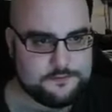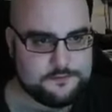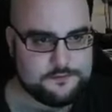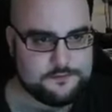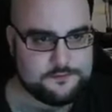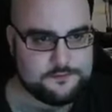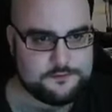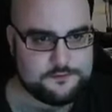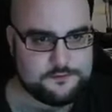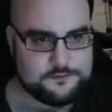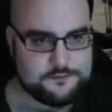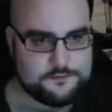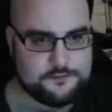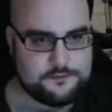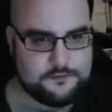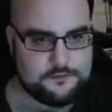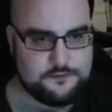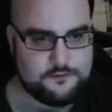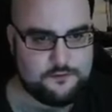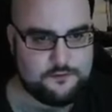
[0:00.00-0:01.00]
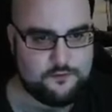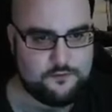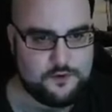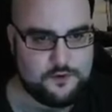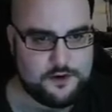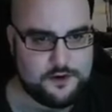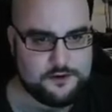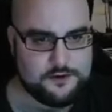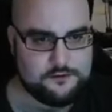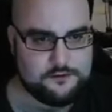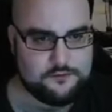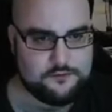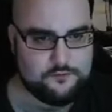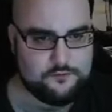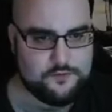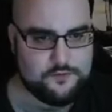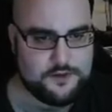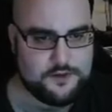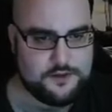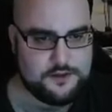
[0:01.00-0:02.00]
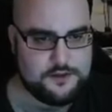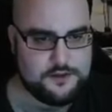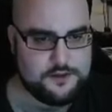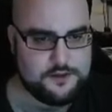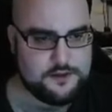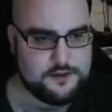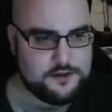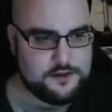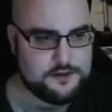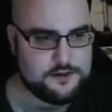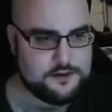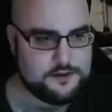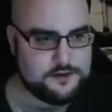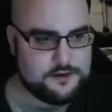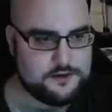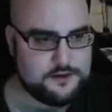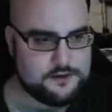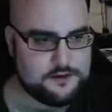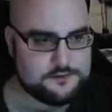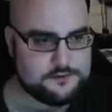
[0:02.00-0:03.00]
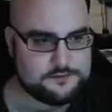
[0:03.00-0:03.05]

So why don't we get